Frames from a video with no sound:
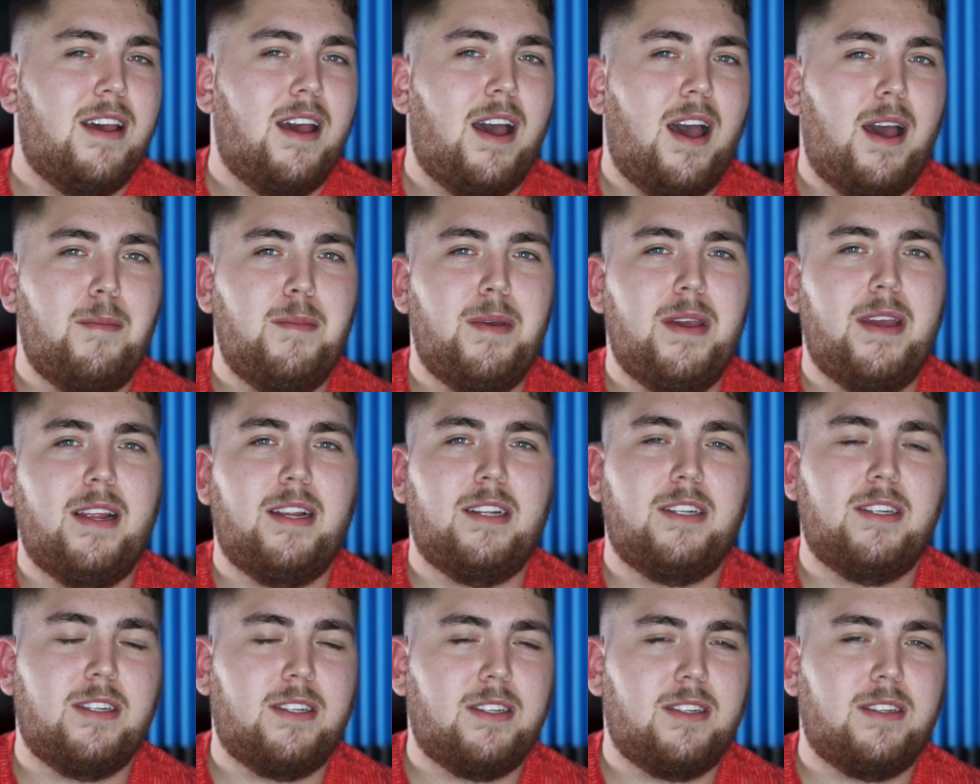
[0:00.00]
I mean, it
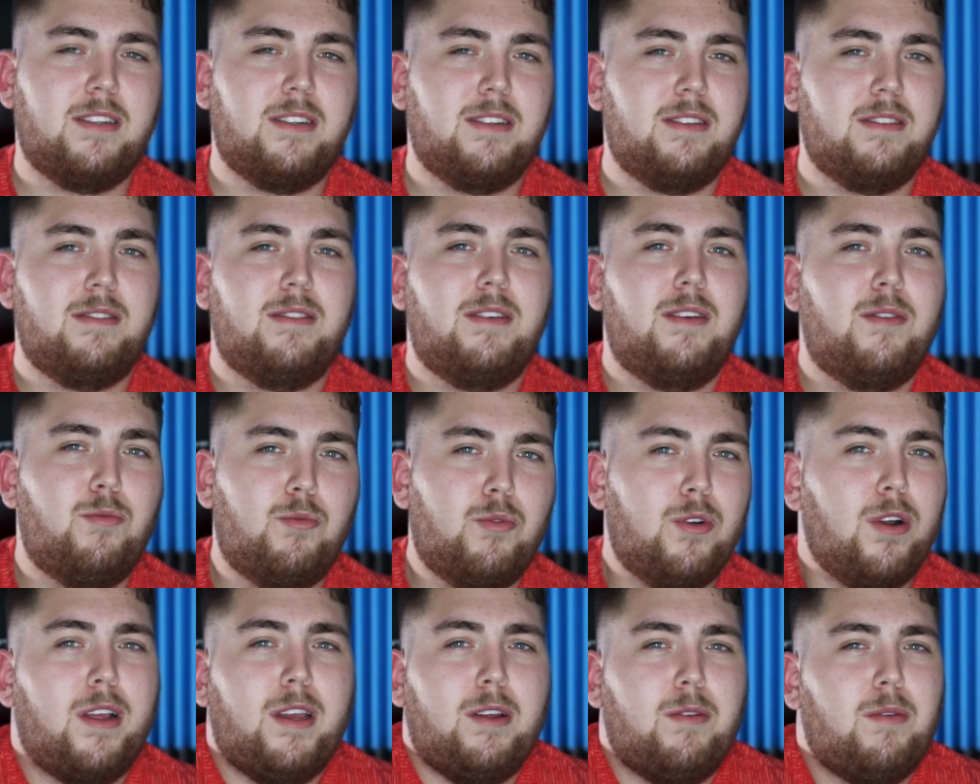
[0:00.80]
just
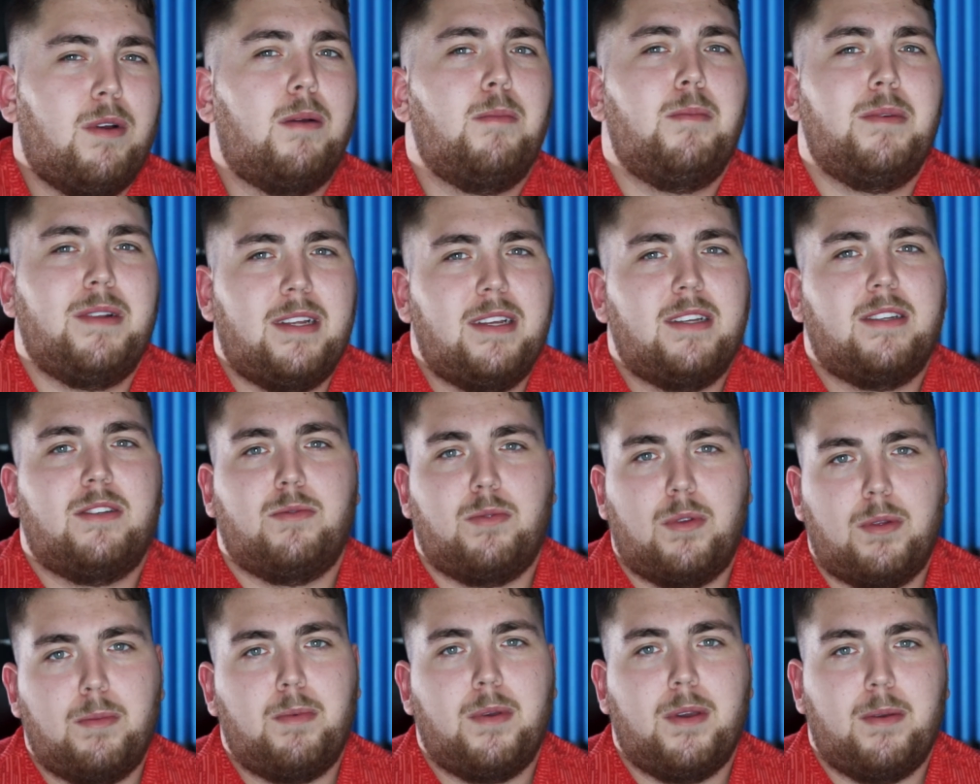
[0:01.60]
really reminisce
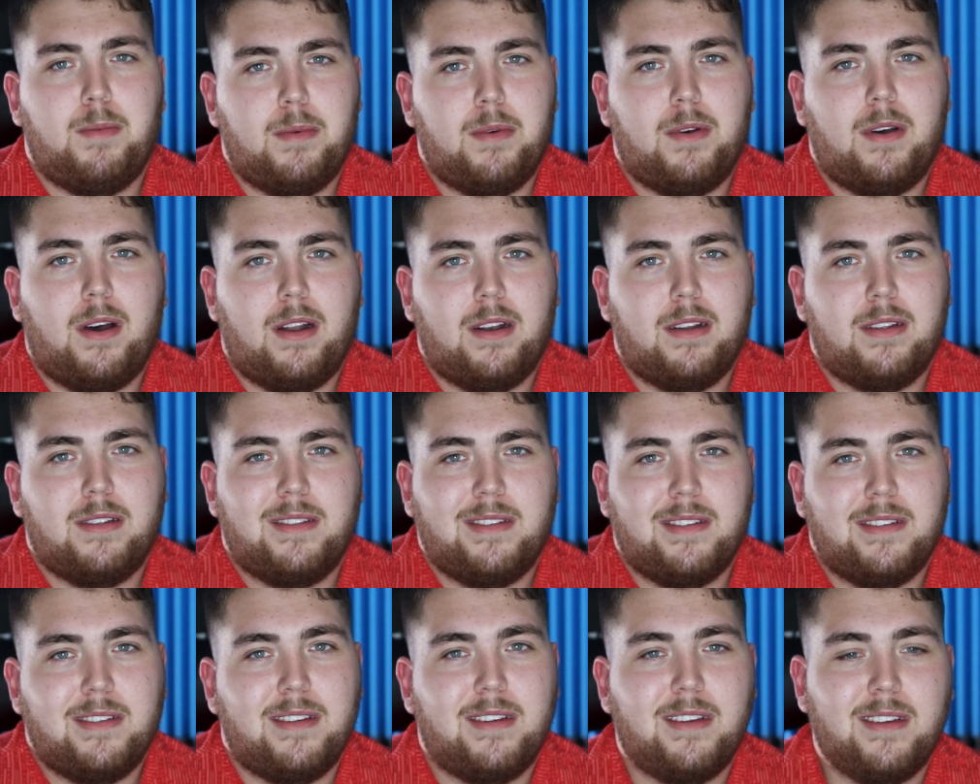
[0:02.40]
with people,
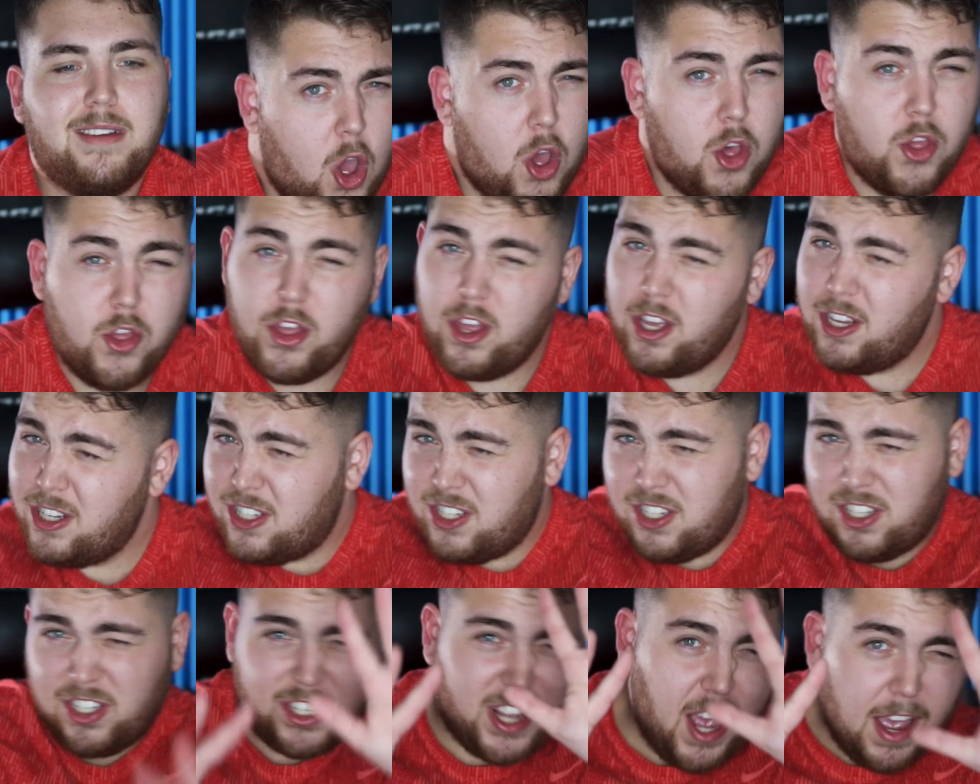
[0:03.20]
honestly. The
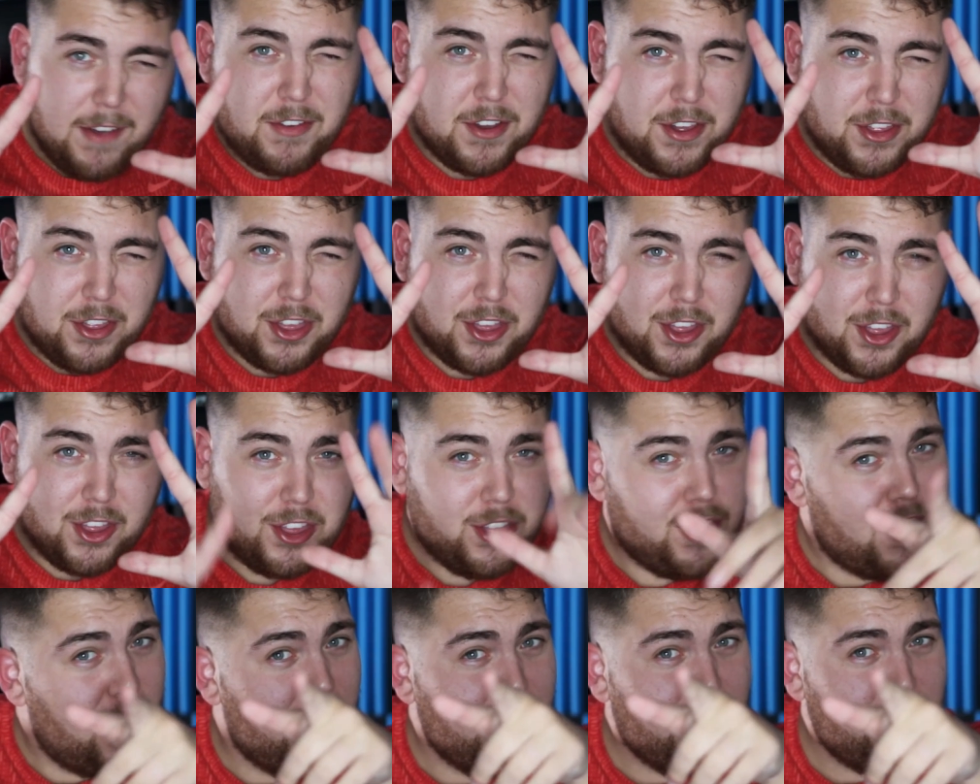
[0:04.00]
seventh
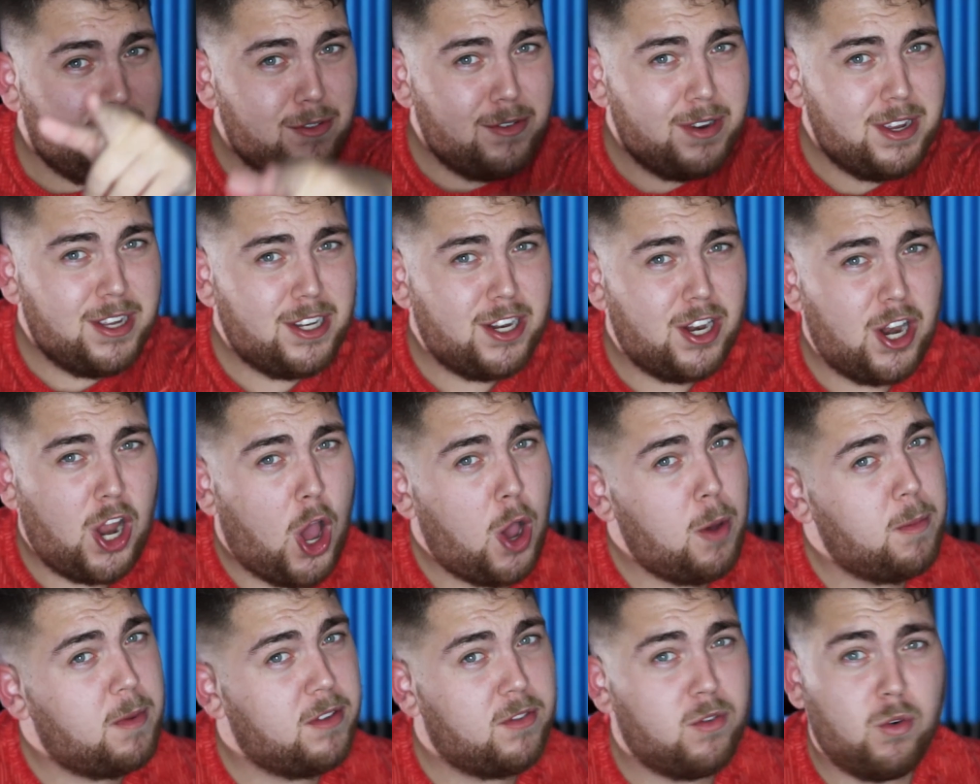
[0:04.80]
thing you need to
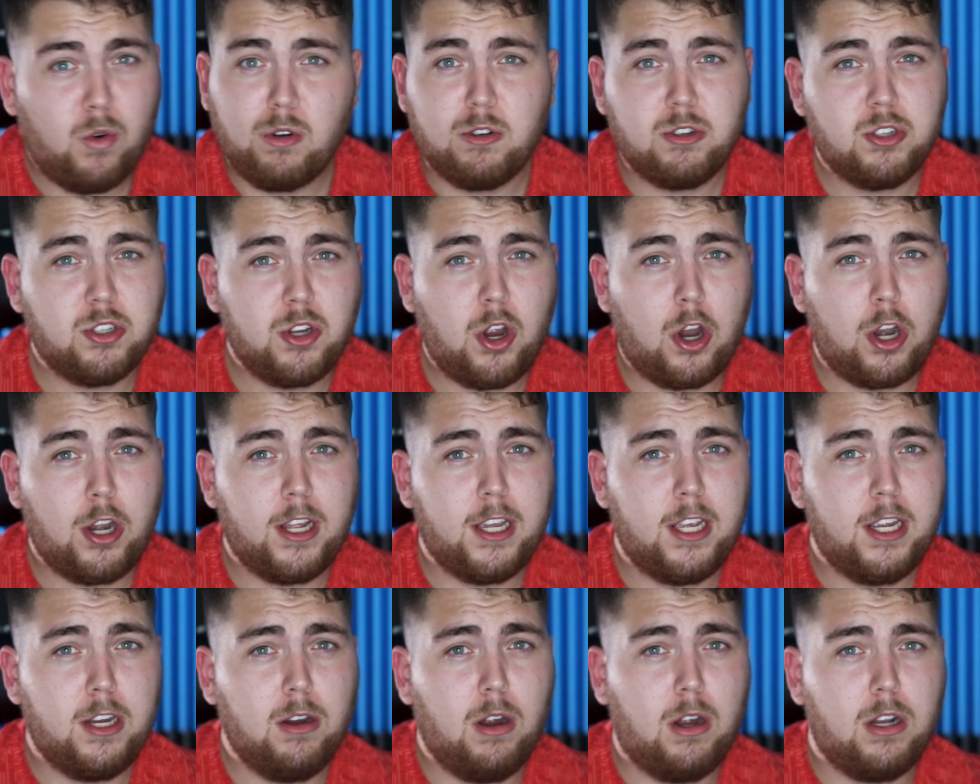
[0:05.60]
know before
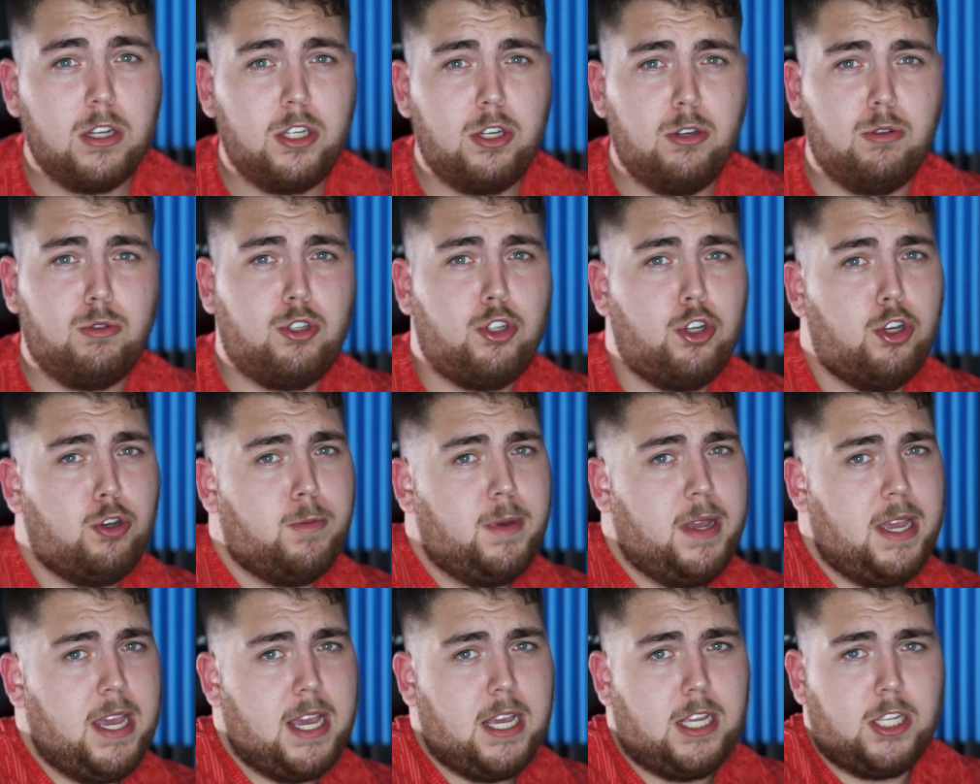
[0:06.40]
starting here on YouTube
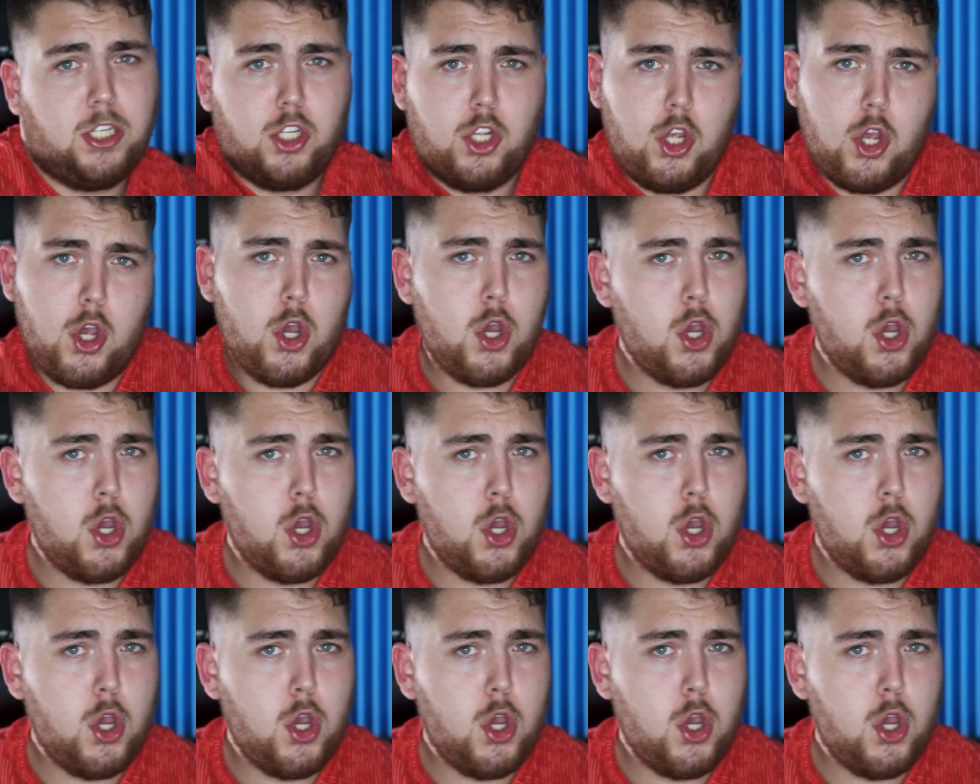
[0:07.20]
is